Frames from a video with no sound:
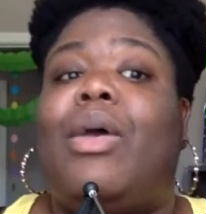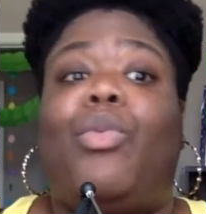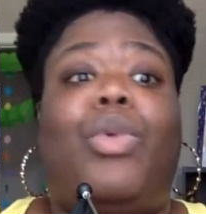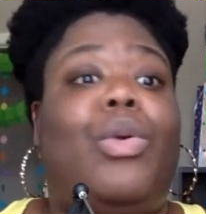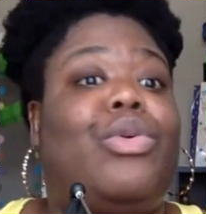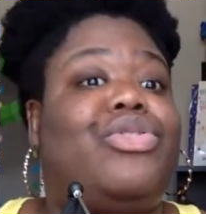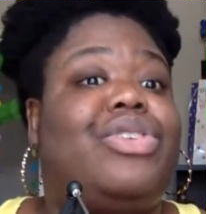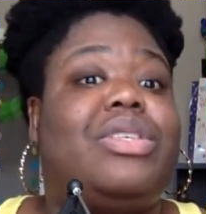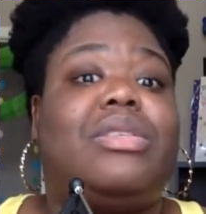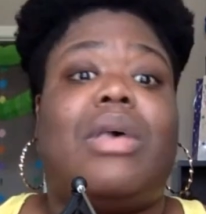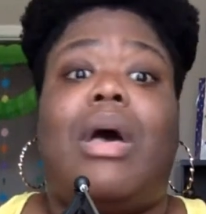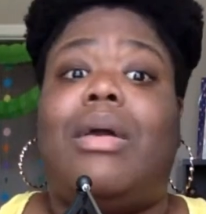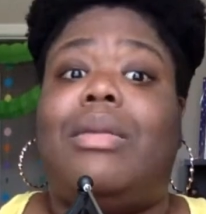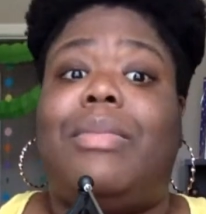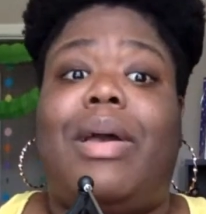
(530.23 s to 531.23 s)
We were just
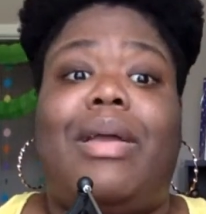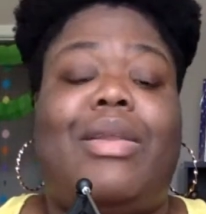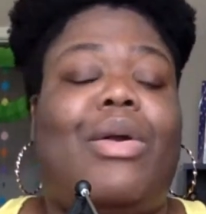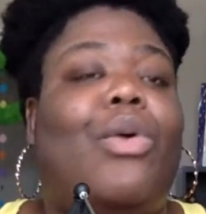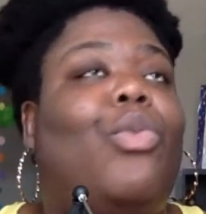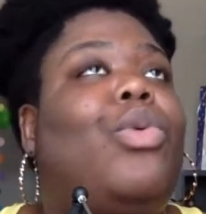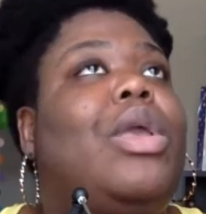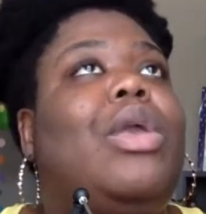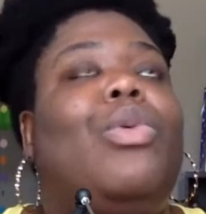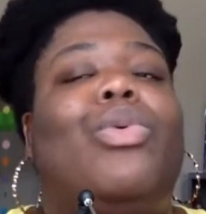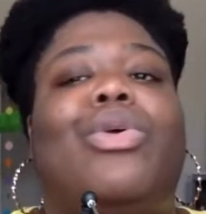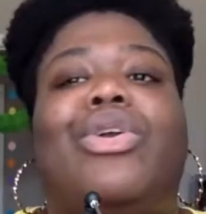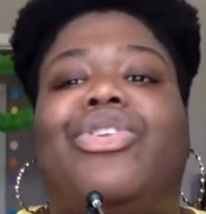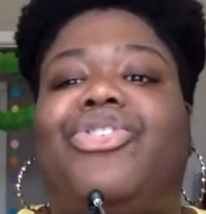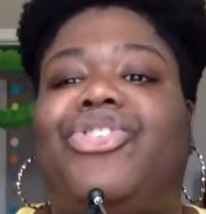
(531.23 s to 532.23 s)
talking about it. We
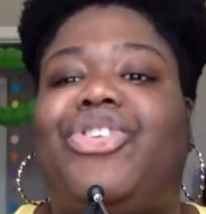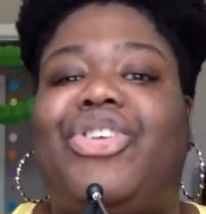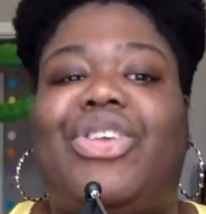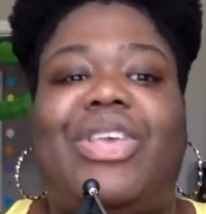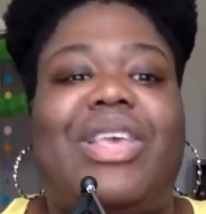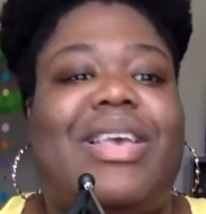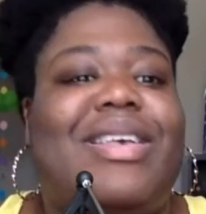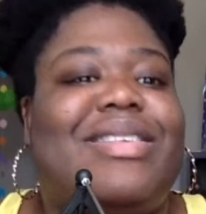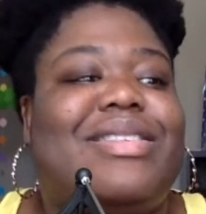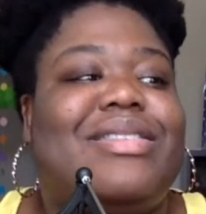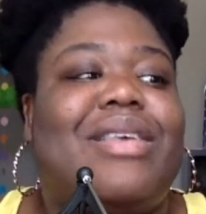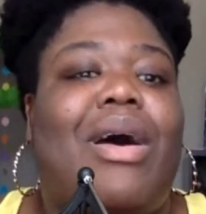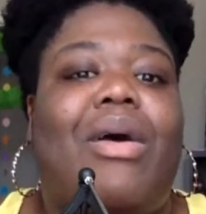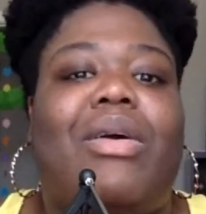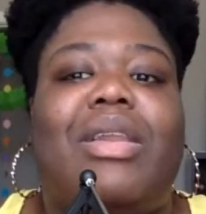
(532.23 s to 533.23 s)
were just
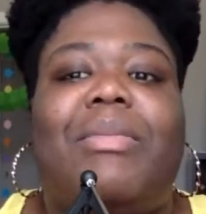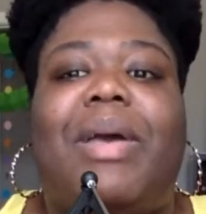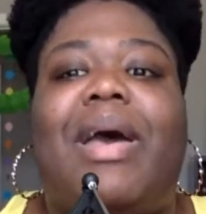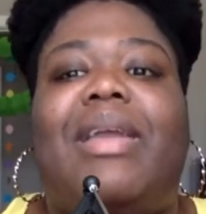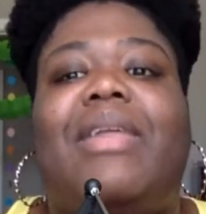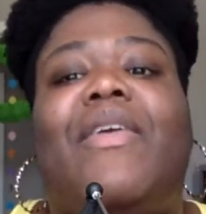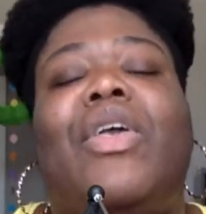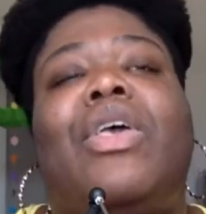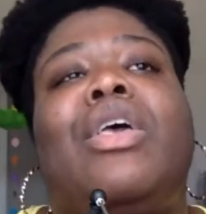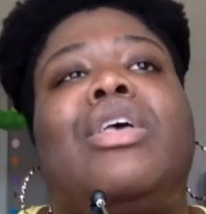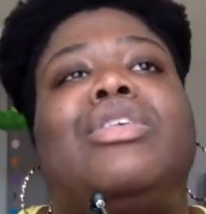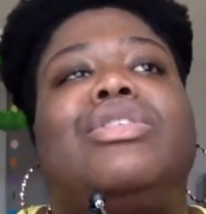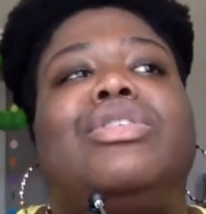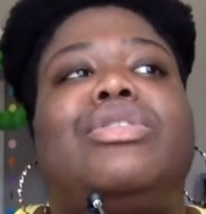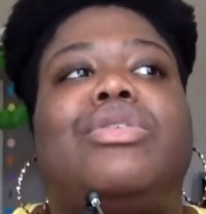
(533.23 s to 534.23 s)
talking about it.
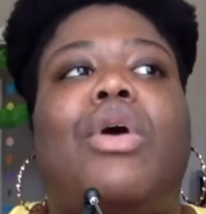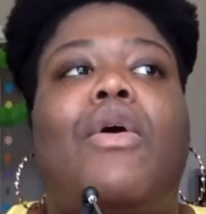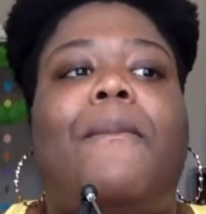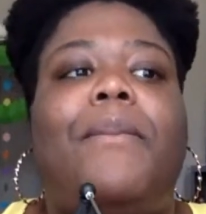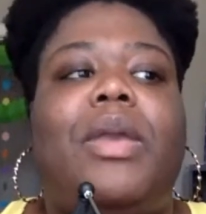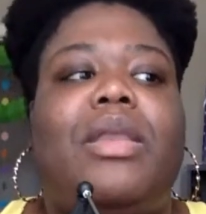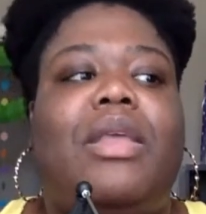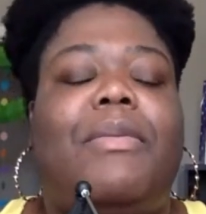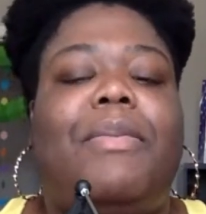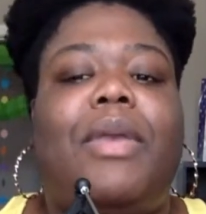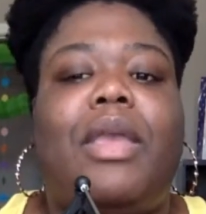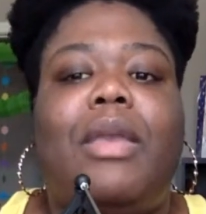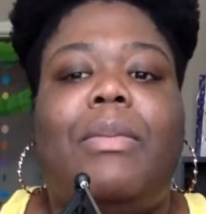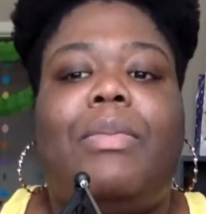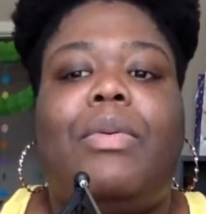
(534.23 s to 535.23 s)
So many
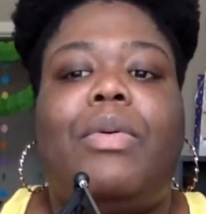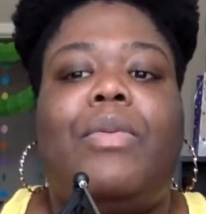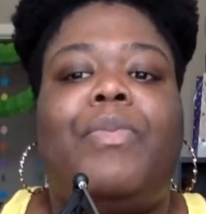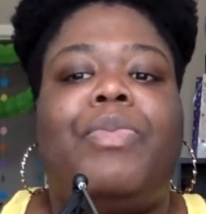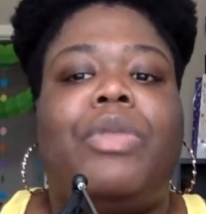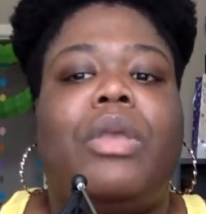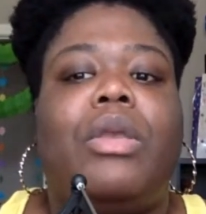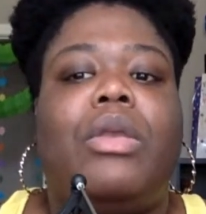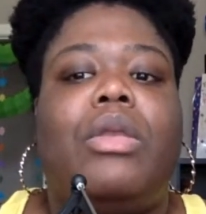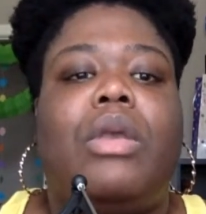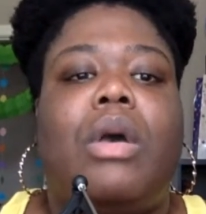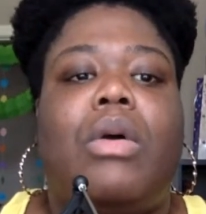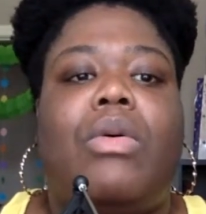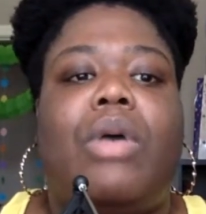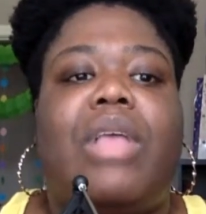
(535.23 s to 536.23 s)
people,
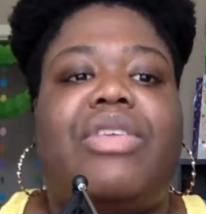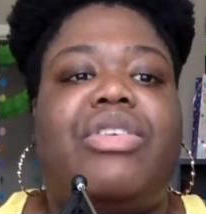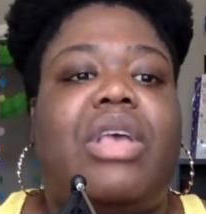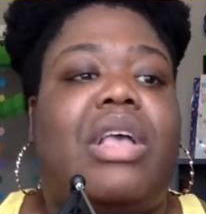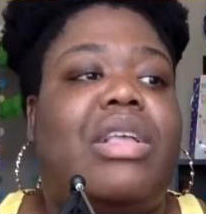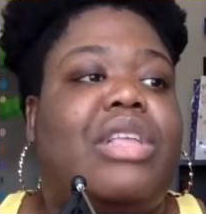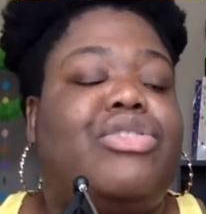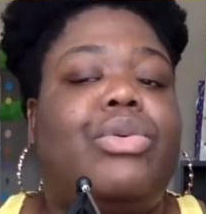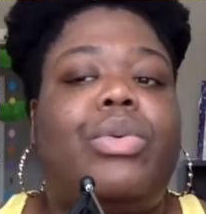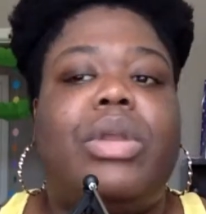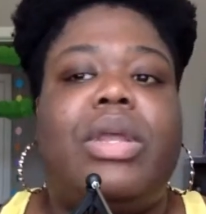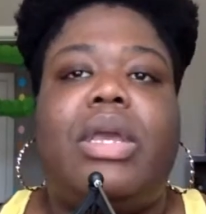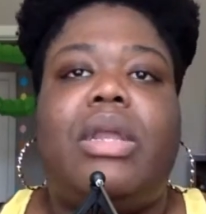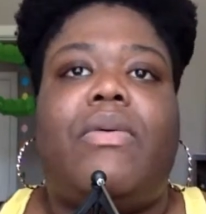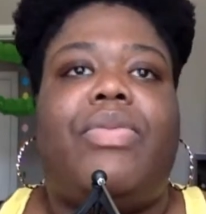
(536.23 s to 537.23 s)
I do want
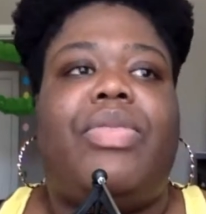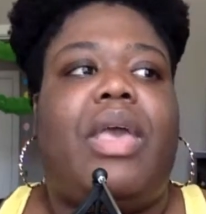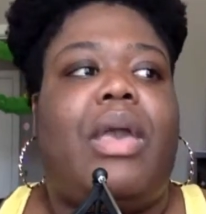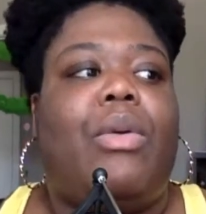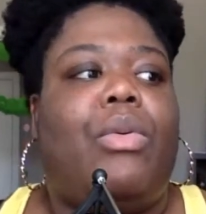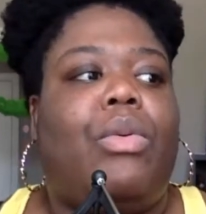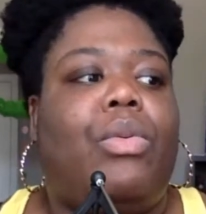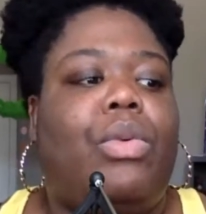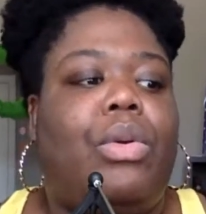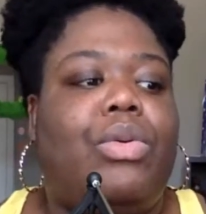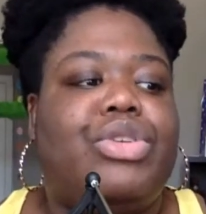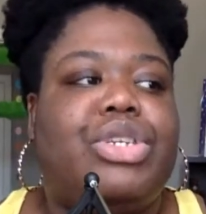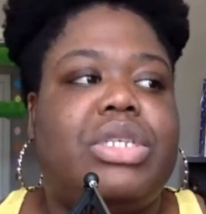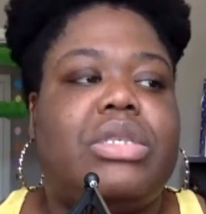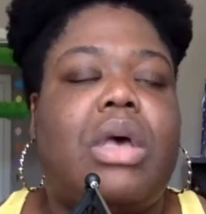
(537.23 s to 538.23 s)
to hit on that. We
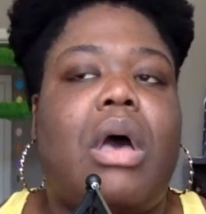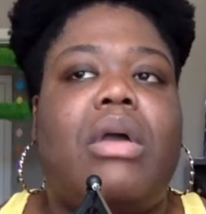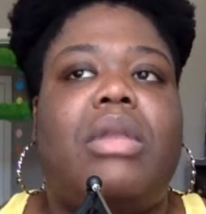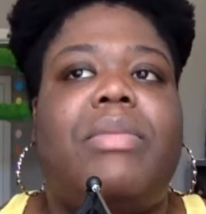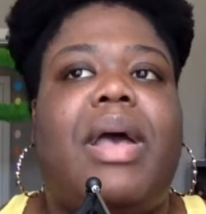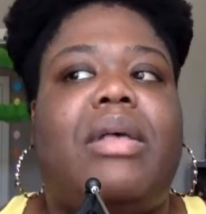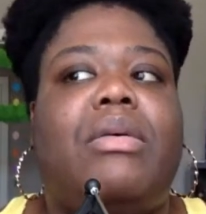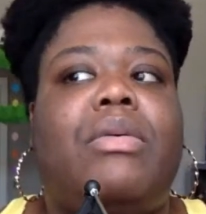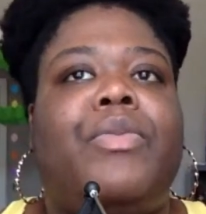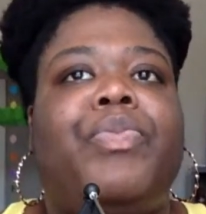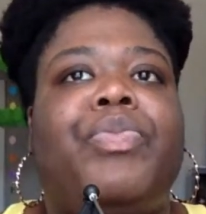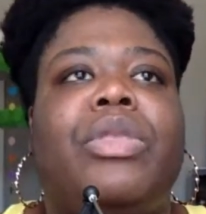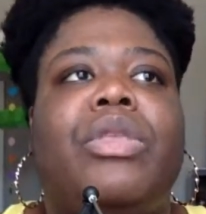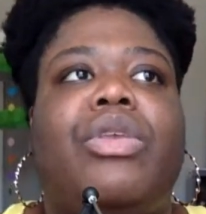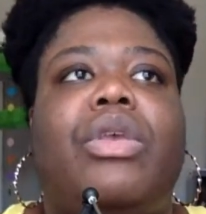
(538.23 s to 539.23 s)
were just talking about
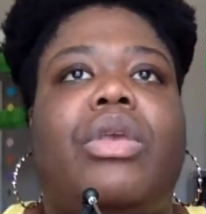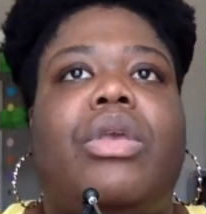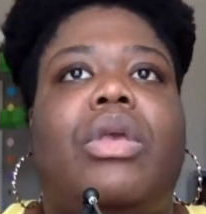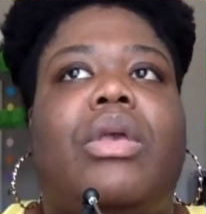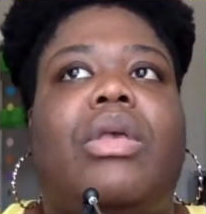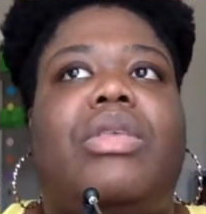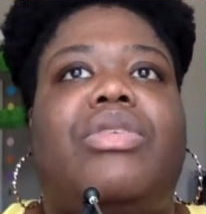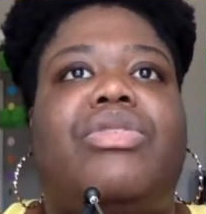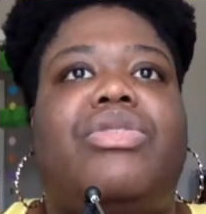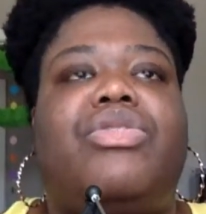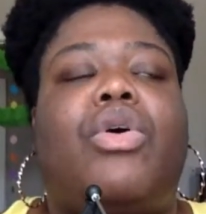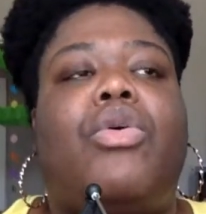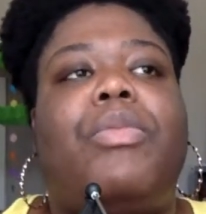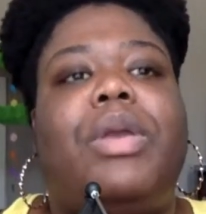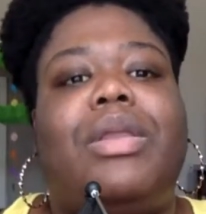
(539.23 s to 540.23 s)

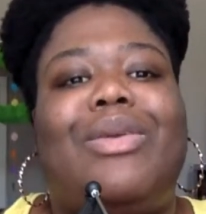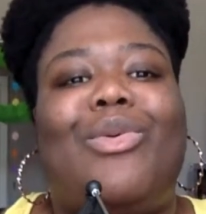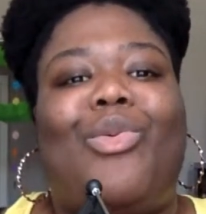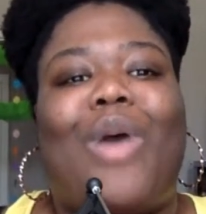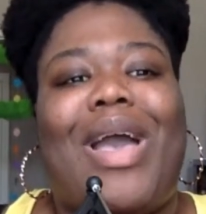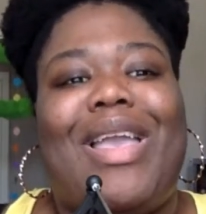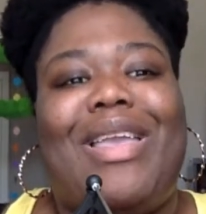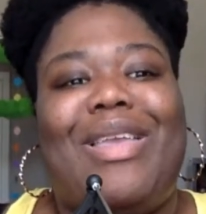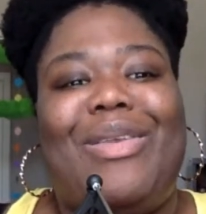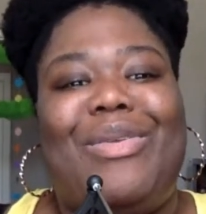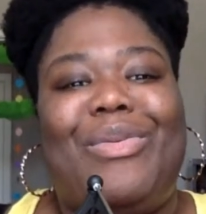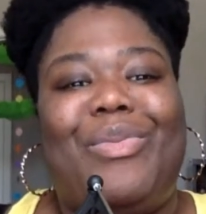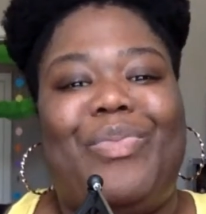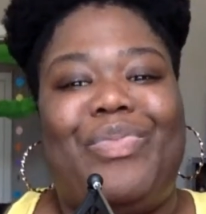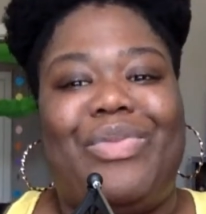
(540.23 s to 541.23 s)
so many white
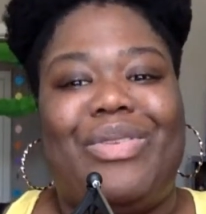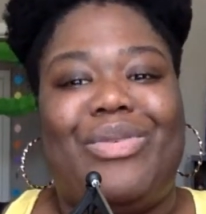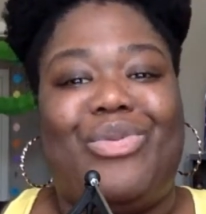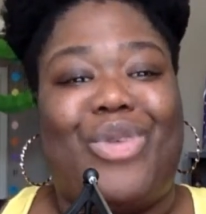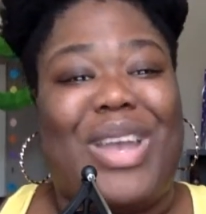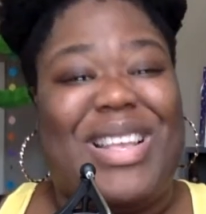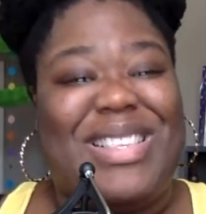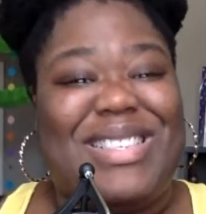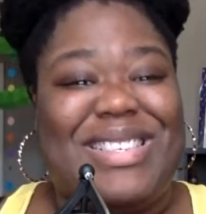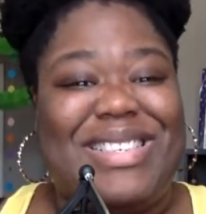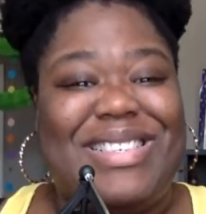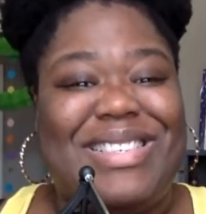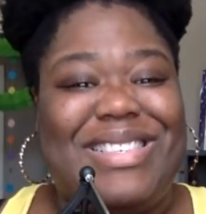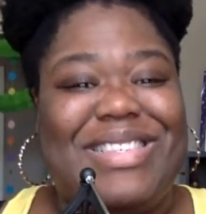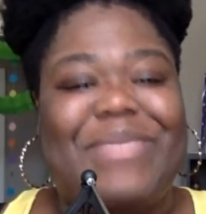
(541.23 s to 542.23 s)

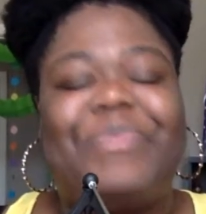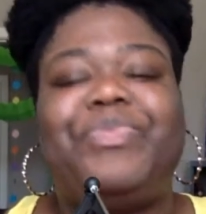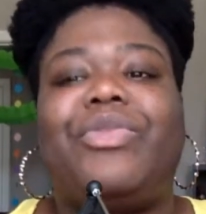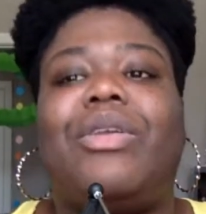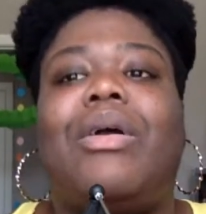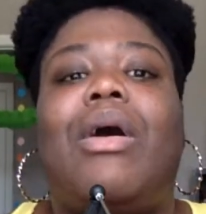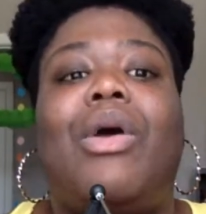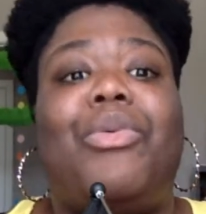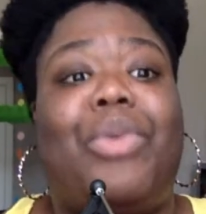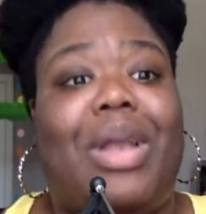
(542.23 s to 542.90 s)
racists are